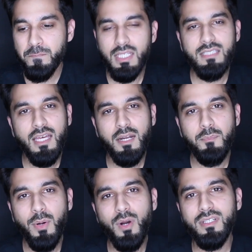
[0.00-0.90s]
is not a
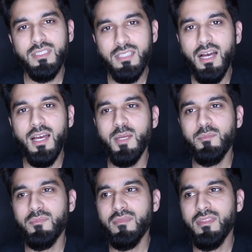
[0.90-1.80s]

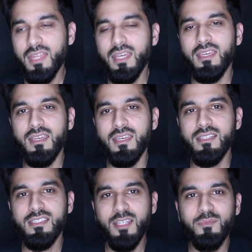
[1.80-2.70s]
part-time thing. It
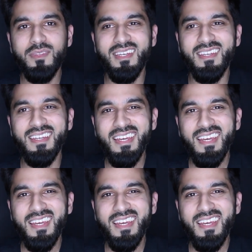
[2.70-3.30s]
is something